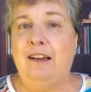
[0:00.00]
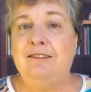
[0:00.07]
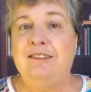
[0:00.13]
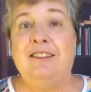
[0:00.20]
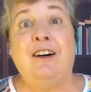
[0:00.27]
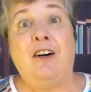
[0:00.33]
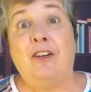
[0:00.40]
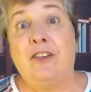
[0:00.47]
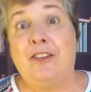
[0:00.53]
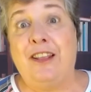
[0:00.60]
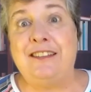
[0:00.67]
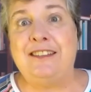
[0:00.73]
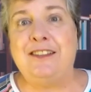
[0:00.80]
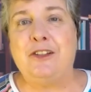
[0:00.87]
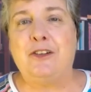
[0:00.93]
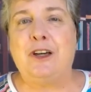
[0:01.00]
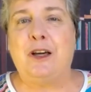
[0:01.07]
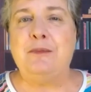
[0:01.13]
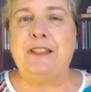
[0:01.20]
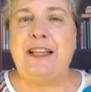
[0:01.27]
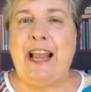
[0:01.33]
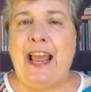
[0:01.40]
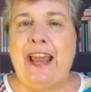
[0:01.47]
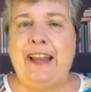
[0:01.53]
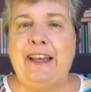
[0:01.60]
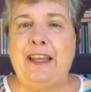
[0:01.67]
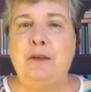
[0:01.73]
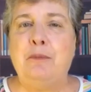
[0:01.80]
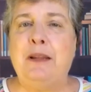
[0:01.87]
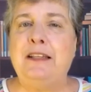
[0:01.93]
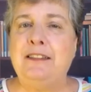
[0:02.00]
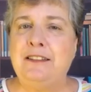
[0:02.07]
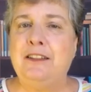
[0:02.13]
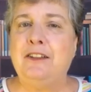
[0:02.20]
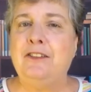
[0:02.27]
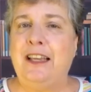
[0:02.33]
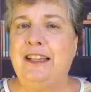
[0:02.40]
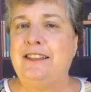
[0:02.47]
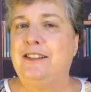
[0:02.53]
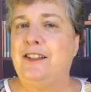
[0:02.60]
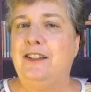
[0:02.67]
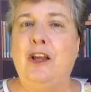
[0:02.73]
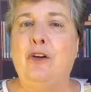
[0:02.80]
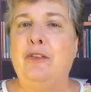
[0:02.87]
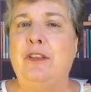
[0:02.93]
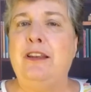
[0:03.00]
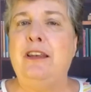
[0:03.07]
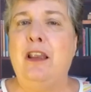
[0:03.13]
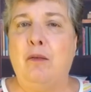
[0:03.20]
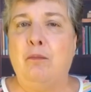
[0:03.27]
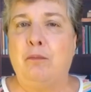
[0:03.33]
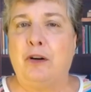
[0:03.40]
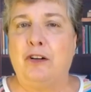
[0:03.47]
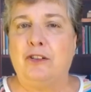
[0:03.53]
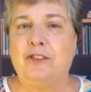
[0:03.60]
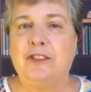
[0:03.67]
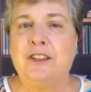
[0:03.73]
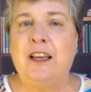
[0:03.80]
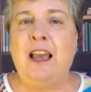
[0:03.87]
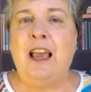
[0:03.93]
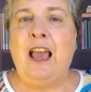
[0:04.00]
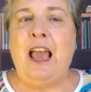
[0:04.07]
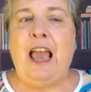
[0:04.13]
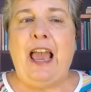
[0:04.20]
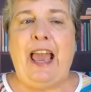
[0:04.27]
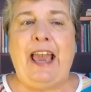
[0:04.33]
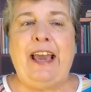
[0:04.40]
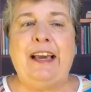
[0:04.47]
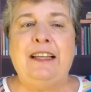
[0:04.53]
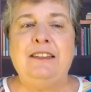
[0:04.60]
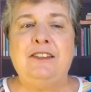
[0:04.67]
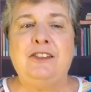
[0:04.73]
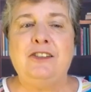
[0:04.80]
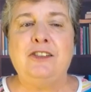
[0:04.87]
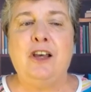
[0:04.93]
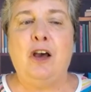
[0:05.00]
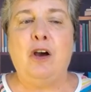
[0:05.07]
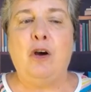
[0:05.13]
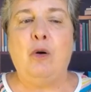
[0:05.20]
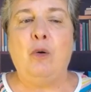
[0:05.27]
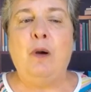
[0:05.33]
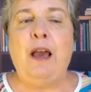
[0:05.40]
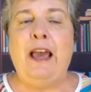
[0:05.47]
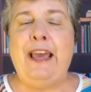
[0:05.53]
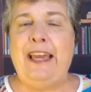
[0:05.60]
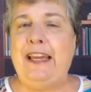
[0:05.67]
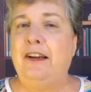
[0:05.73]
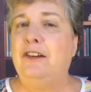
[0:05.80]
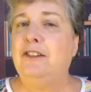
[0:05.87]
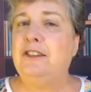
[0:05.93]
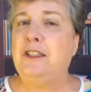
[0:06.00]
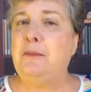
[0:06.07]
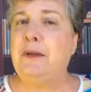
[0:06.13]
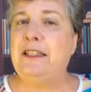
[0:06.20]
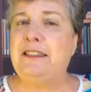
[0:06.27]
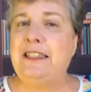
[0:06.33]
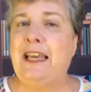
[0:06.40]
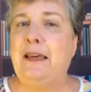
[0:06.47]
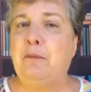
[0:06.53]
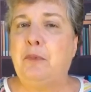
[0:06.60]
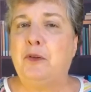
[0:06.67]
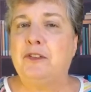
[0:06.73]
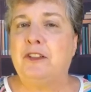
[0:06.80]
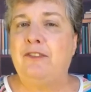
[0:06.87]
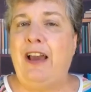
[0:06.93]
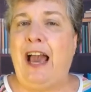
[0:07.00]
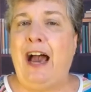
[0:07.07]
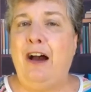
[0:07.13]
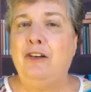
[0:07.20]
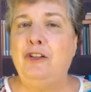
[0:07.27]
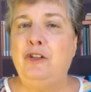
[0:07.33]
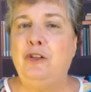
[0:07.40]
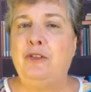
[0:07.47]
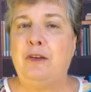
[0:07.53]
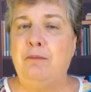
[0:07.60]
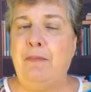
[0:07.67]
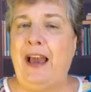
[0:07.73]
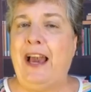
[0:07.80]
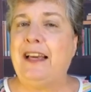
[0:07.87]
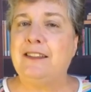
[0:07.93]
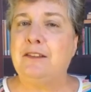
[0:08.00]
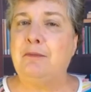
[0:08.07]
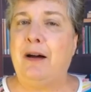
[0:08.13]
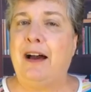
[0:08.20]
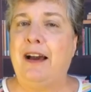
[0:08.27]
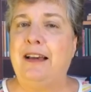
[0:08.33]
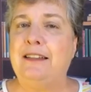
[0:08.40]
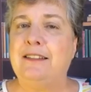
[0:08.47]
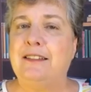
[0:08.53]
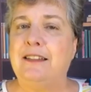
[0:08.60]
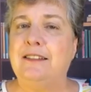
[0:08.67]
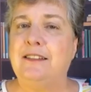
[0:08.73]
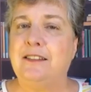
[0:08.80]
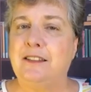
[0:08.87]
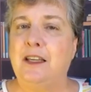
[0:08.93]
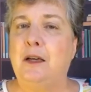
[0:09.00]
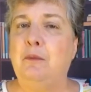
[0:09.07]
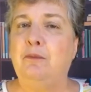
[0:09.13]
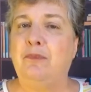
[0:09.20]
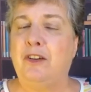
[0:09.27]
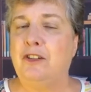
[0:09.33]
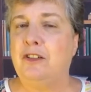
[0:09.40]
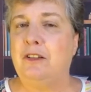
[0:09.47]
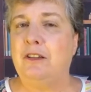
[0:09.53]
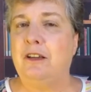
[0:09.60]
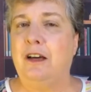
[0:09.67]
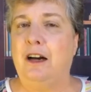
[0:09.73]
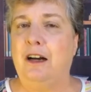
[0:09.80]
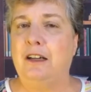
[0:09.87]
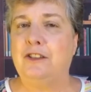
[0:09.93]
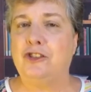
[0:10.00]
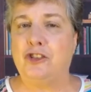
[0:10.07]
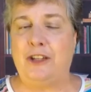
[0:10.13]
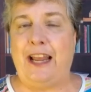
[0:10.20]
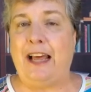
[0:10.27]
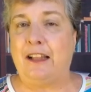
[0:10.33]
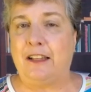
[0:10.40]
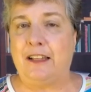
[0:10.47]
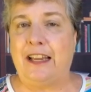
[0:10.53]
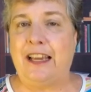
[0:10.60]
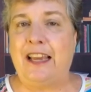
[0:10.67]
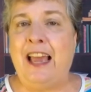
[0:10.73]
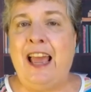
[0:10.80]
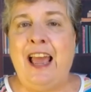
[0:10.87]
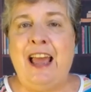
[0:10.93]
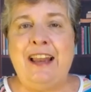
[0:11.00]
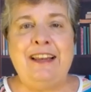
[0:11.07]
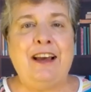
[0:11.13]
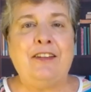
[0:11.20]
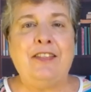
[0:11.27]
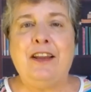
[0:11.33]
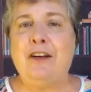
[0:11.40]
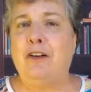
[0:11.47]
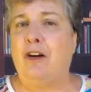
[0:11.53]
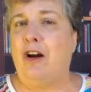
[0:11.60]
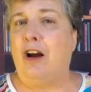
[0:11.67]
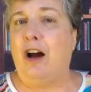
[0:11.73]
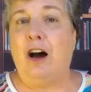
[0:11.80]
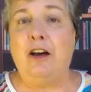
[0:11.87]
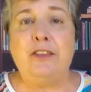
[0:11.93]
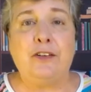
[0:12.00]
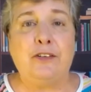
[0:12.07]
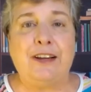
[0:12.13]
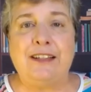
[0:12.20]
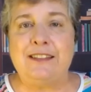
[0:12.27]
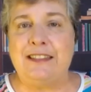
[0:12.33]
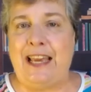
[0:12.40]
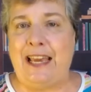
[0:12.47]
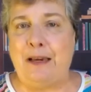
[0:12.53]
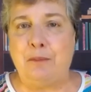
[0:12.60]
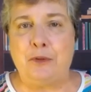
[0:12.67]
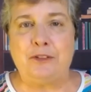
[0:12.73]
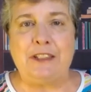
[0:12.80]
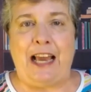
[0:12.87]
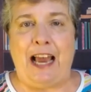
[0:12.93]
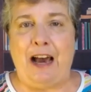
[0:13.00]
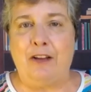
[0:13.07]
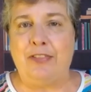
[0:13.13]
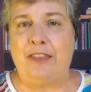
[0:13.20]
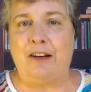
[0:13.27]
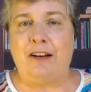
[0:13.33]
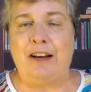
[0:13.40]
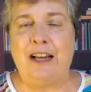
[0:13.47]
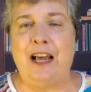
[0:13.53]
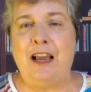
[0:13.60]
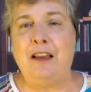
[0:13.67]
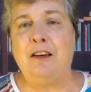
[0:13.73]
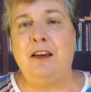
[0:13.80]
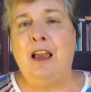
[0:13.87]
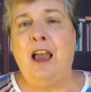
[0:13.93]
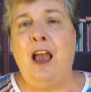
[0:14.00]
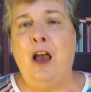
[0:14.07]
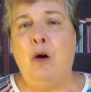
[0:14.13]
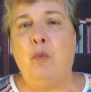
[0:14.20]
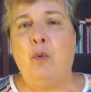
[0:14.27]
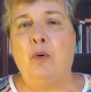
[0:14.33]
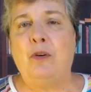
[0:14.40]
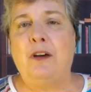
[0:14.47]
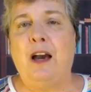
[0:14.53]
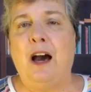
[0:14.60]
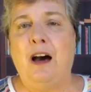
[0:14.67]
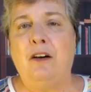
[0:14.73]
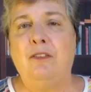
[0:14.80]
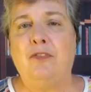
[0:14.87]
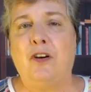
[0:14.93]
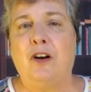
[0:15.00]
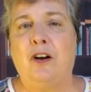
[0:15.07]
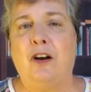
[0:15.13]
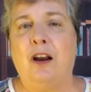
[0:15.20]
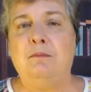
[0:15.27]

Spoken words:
All of that still comes in handy, but it's still nice to know the numbers. And so here are some examples of how you can maximize the functionality. Now, there are other examples out there, and I will cover